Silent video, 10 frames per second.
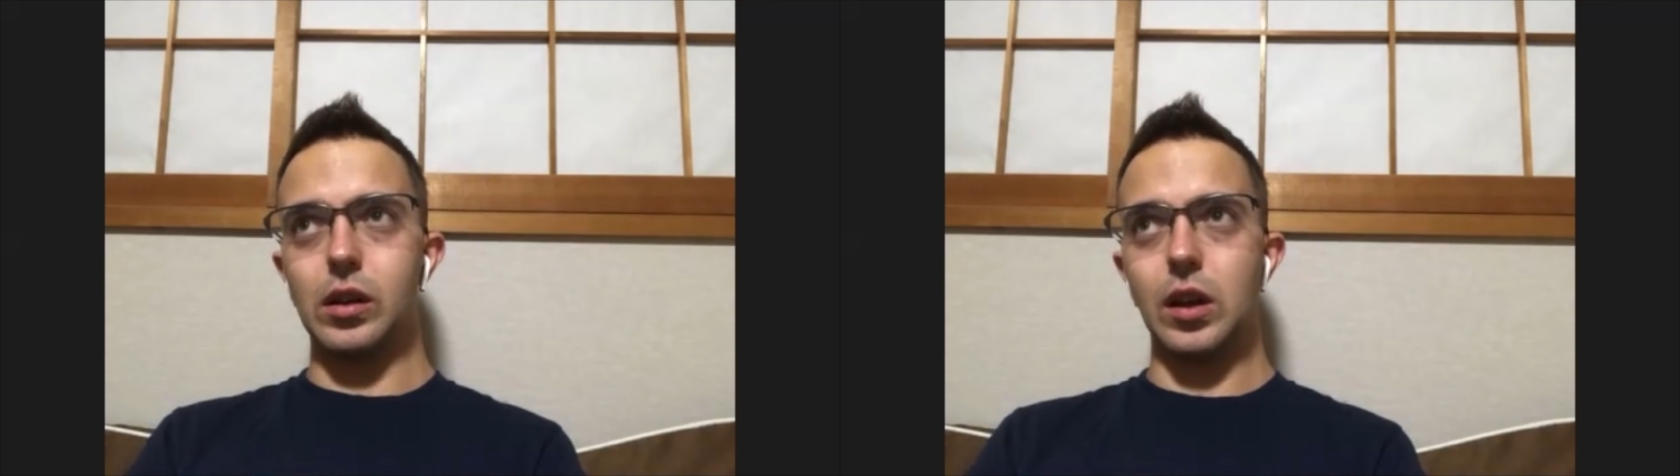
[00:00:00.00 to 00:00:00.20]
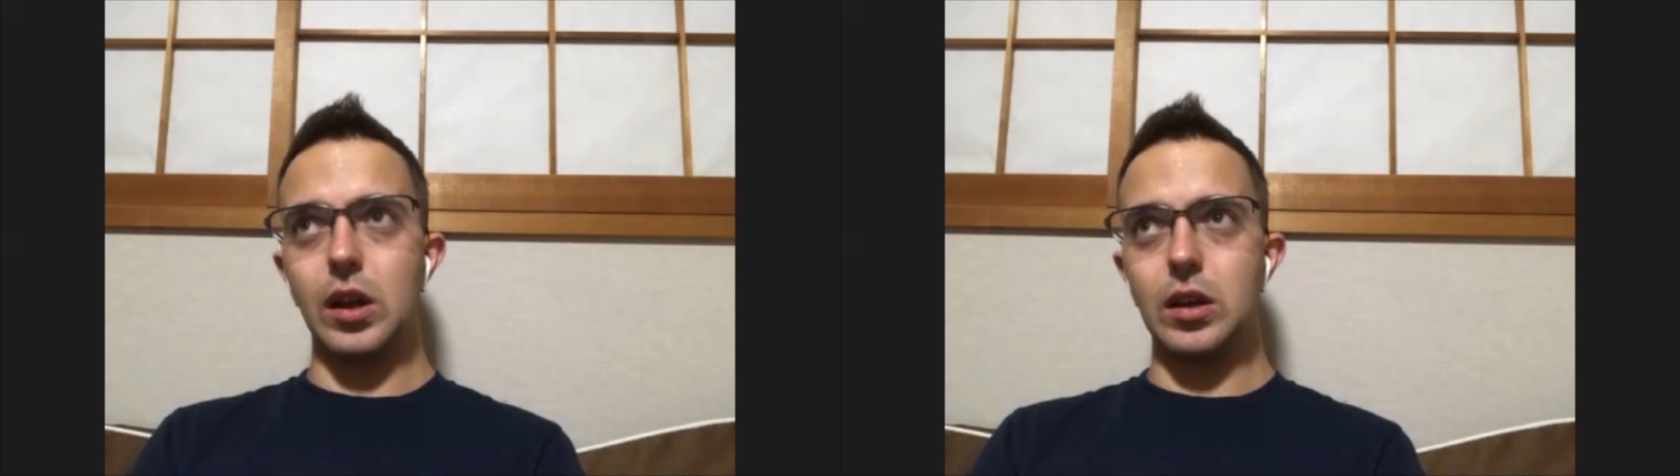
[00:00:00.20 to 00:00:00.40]

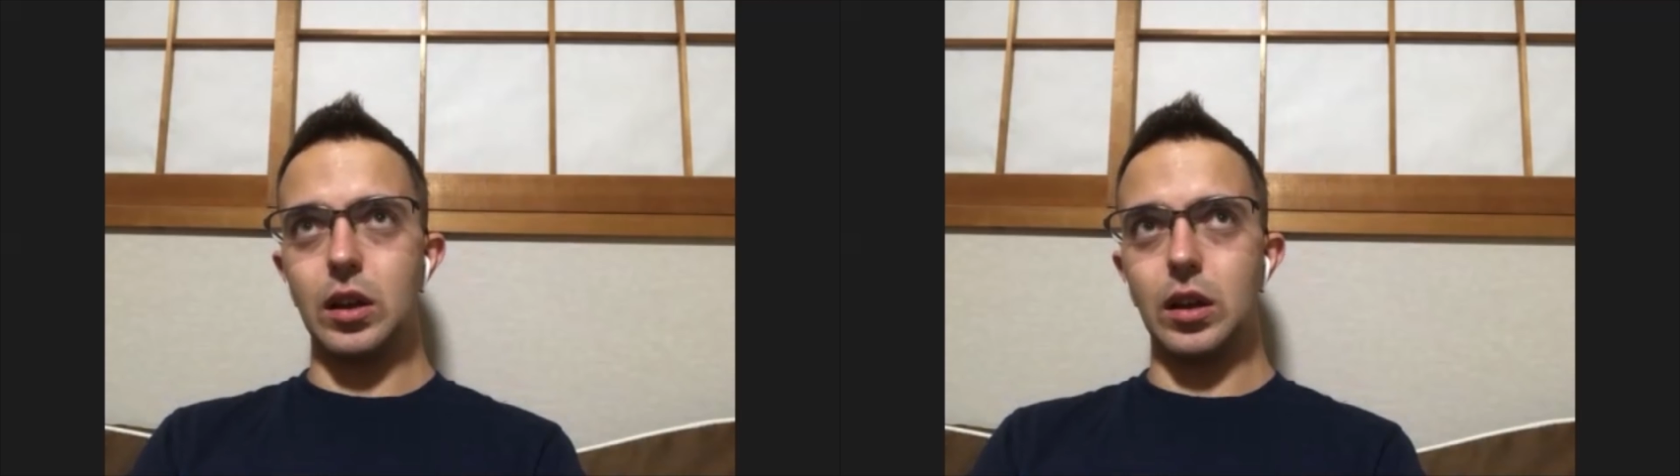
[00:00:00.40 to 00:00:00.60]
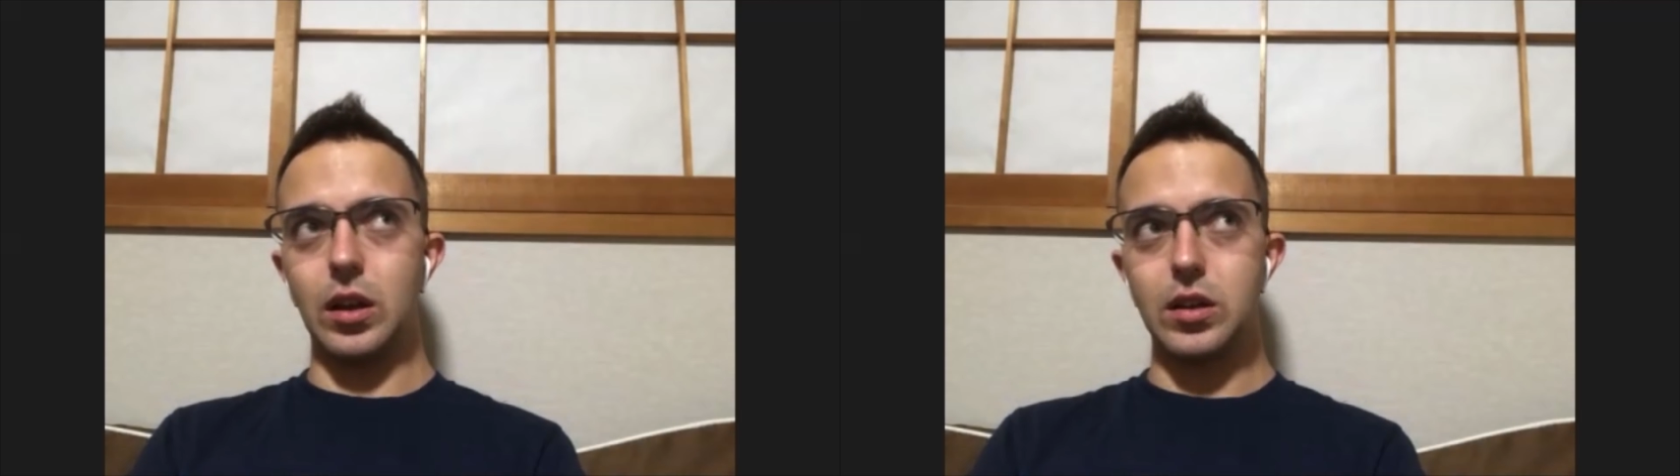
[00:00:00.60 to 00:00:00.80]
he
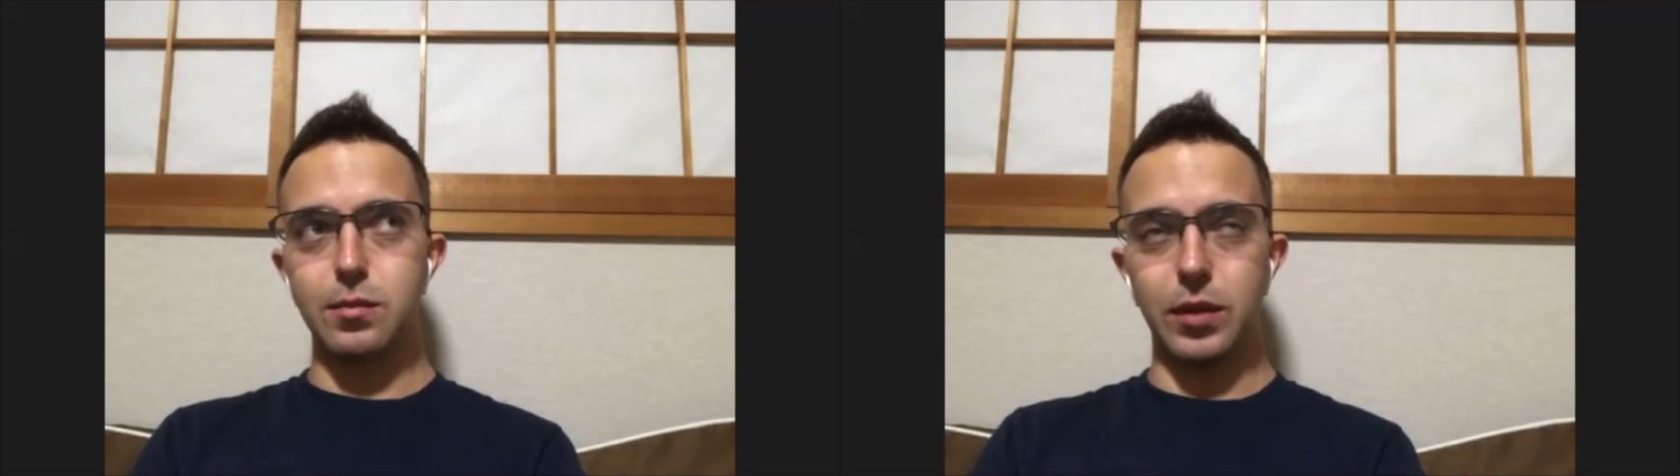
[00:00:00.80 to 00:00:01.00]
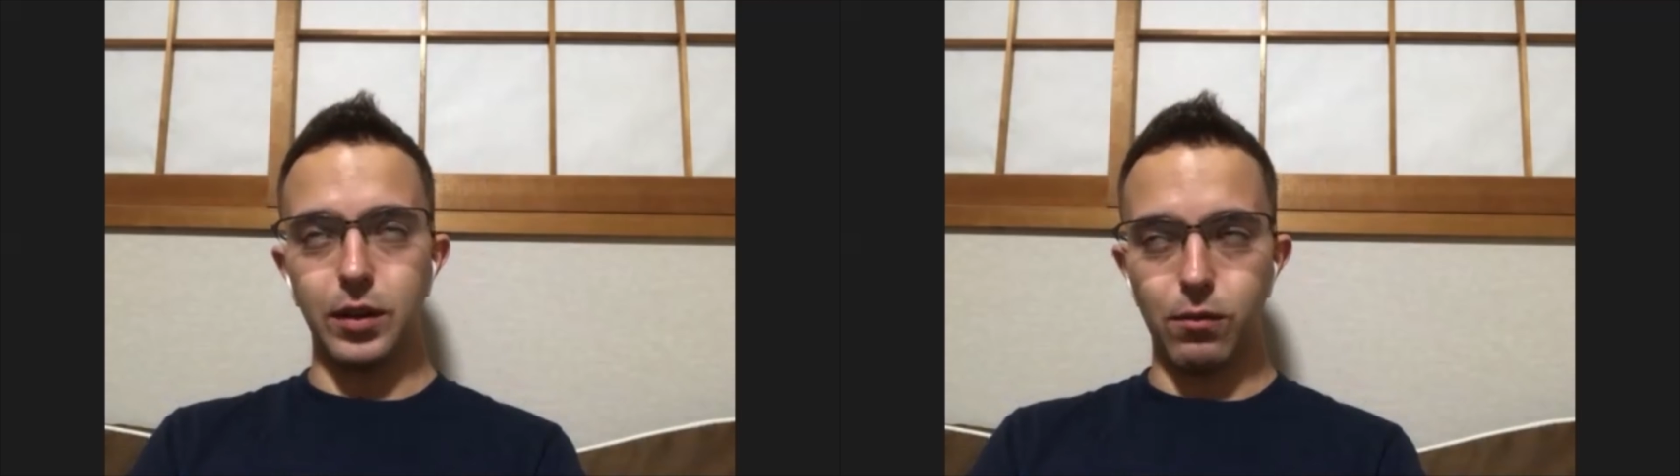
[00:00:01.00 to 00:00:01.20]
can explain